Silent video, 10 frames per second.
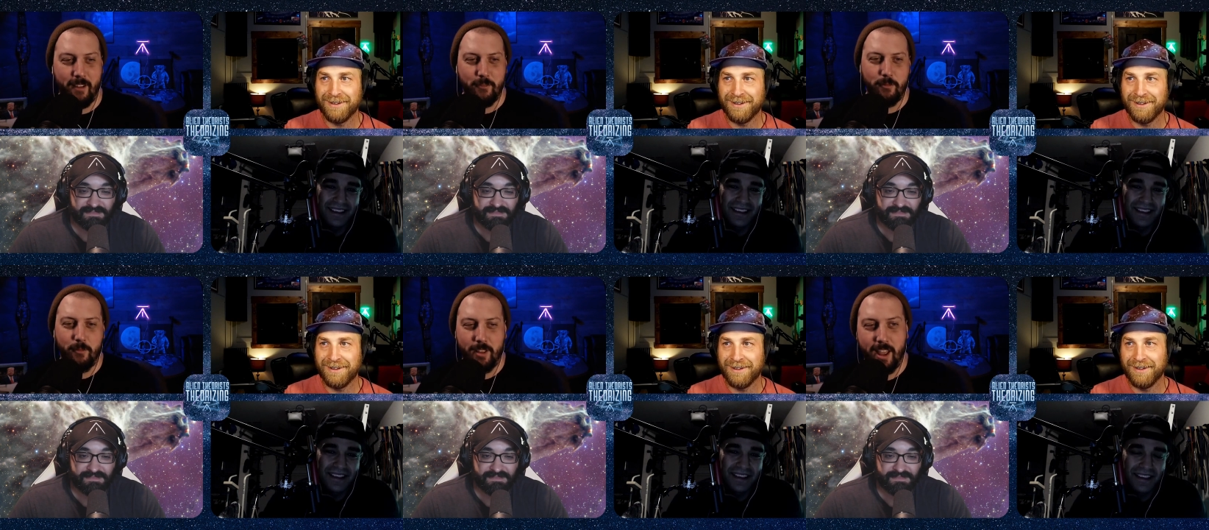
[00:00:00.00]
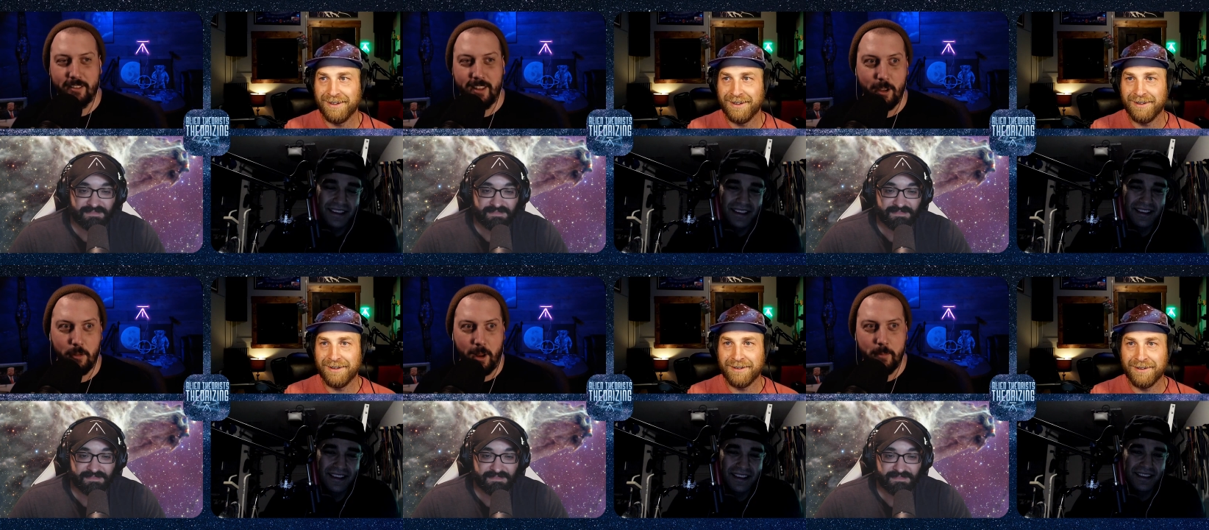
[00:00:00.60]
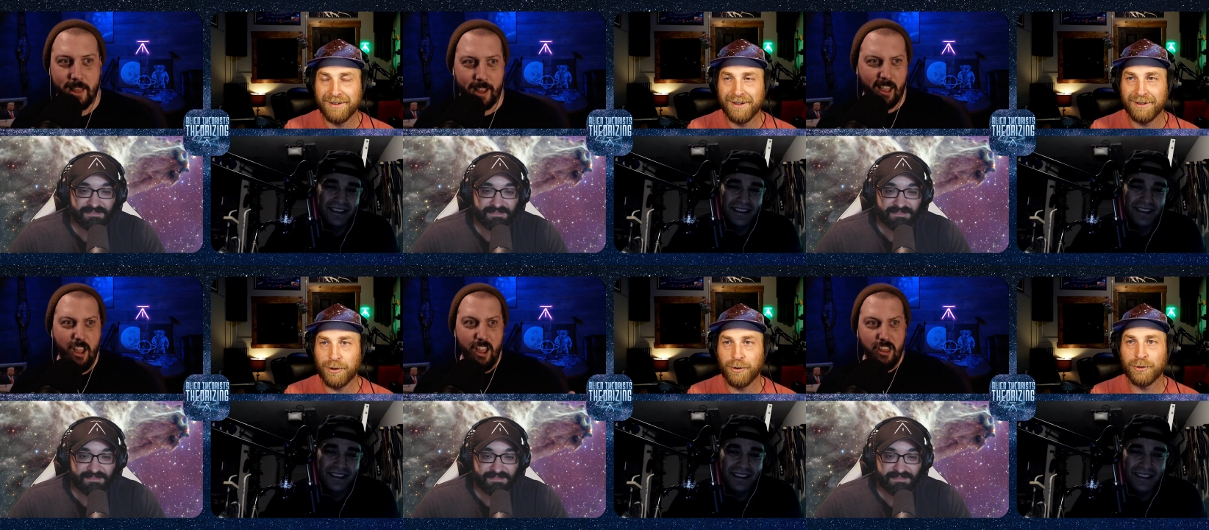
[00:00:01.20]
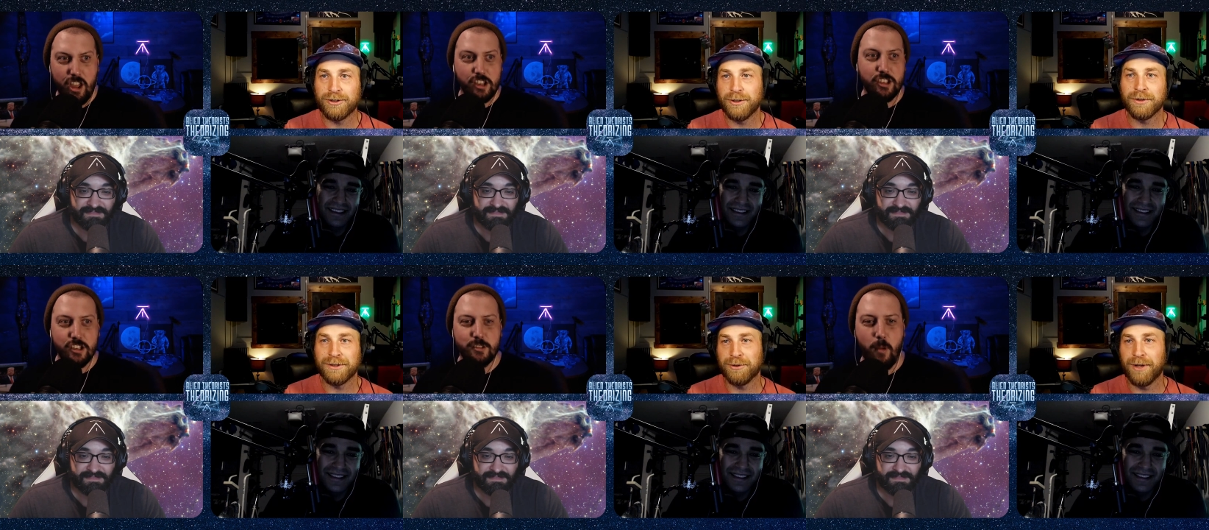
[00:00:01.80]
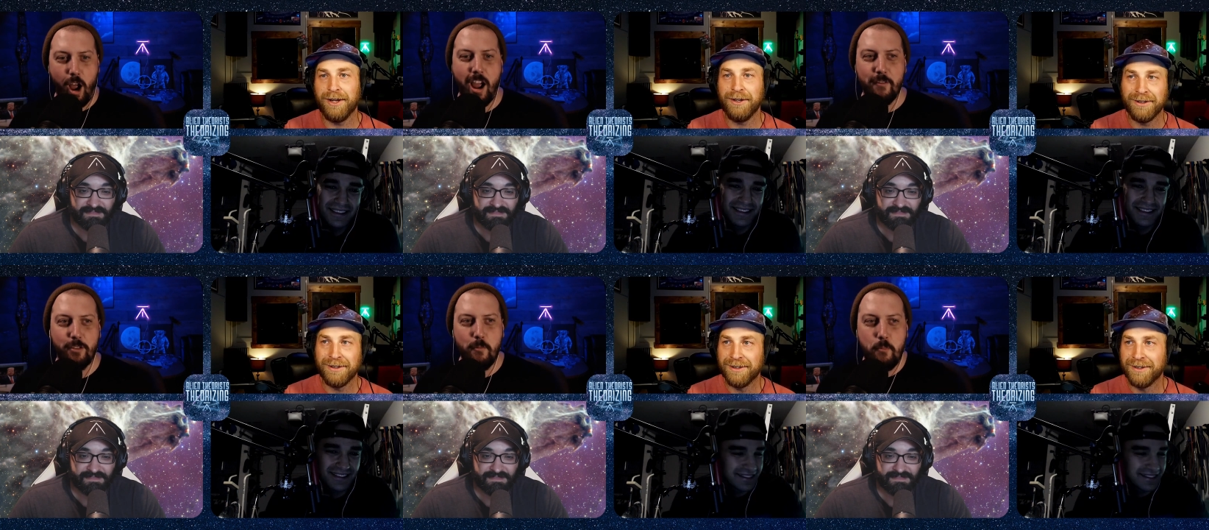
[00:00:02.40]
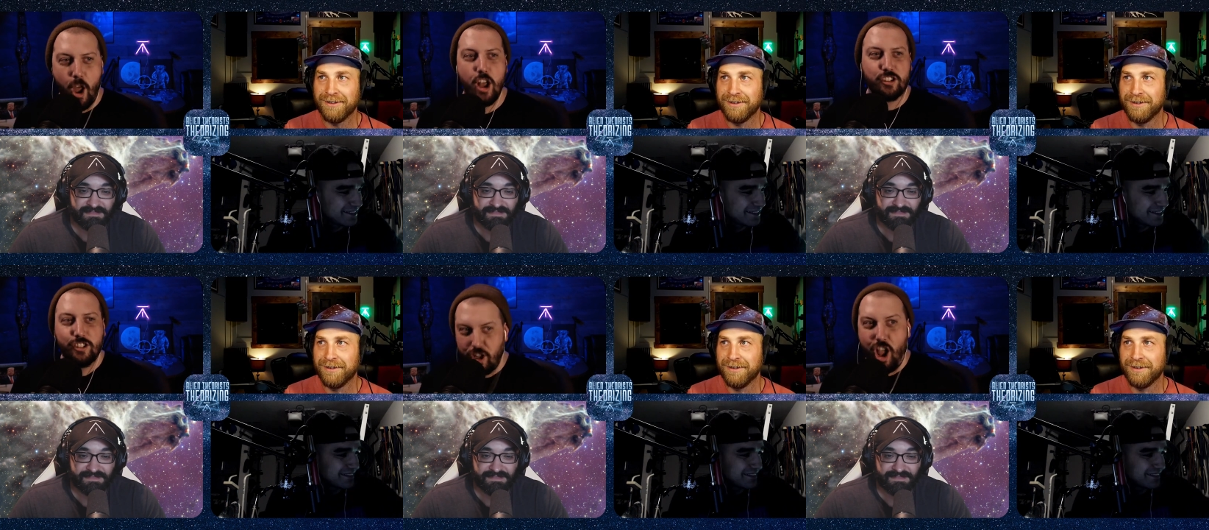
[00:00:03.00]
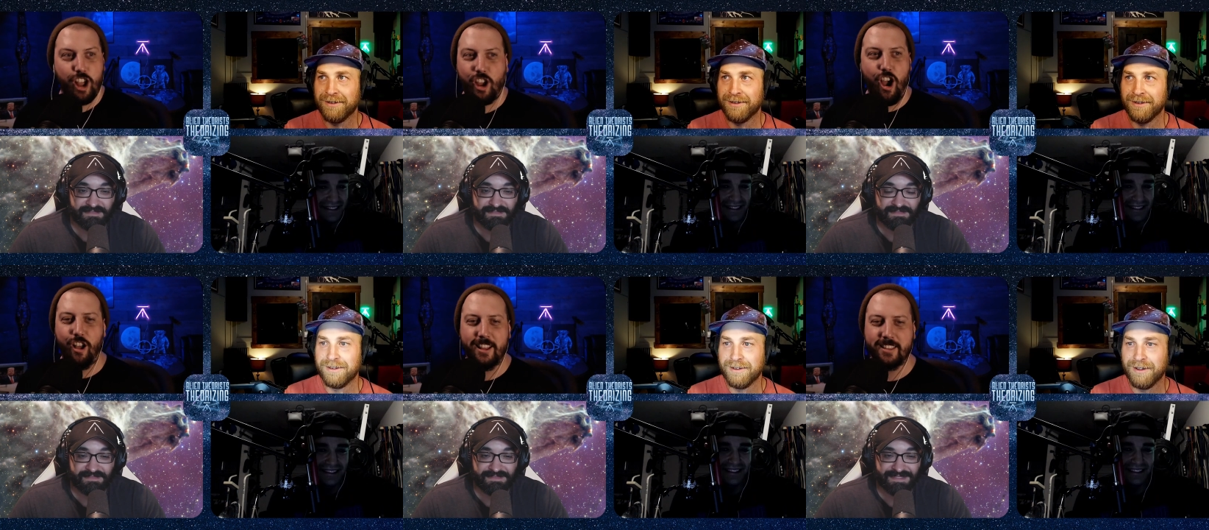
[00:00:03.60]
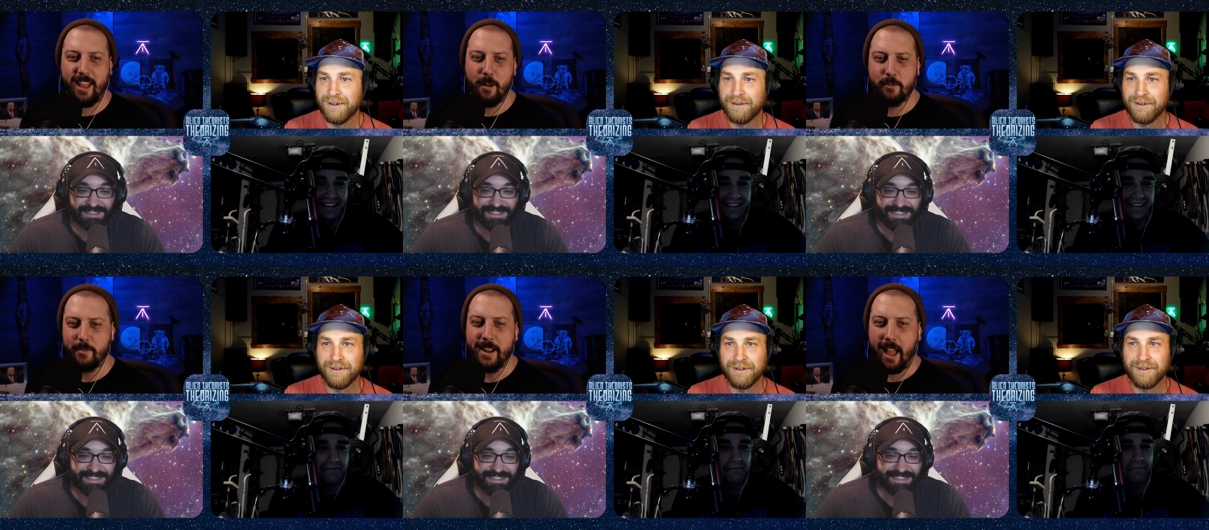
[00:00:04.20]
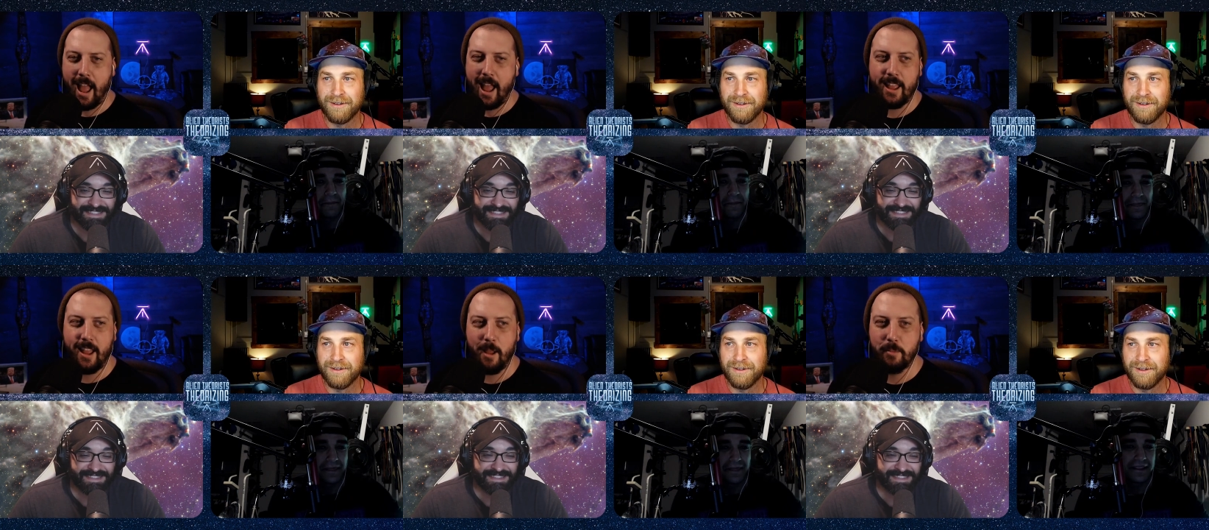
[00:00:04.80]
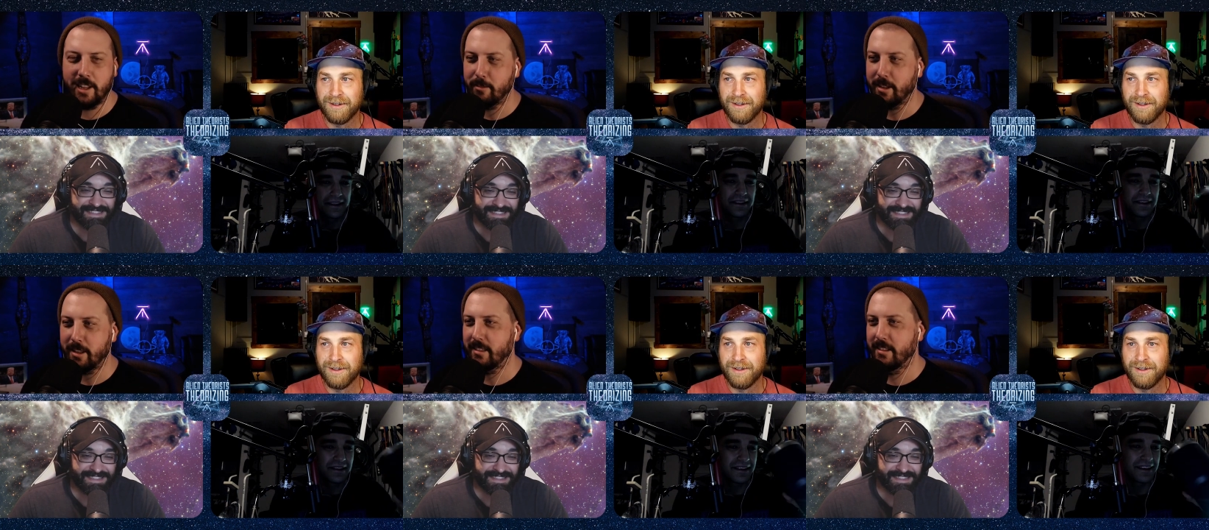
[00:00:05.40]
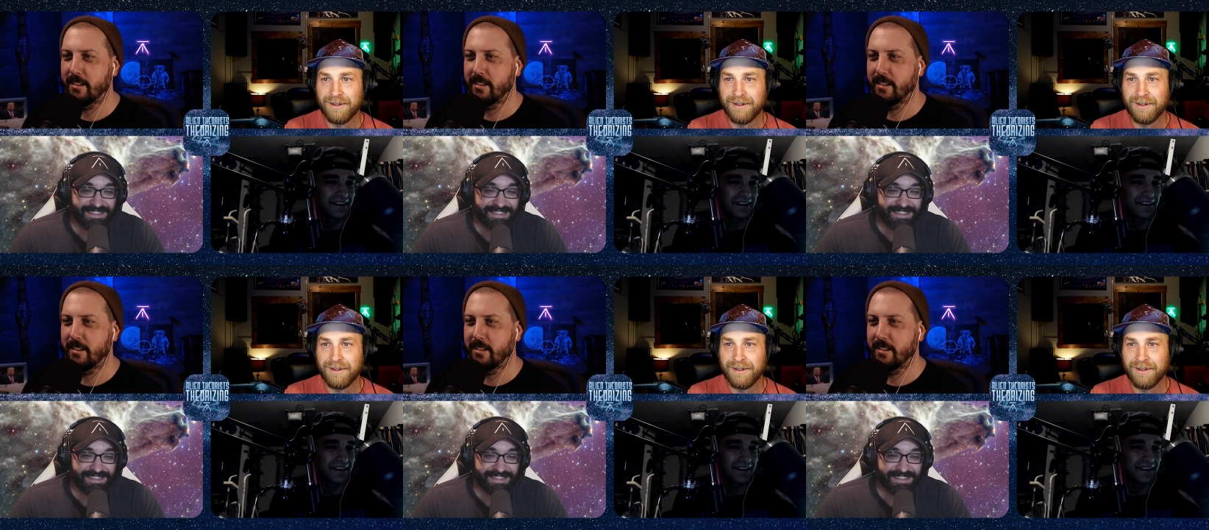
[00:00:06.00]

Speaker 1: have yeah, take one. I'd be like, the whole series, okay? Five, the best Lego. Like that was my guy I played with.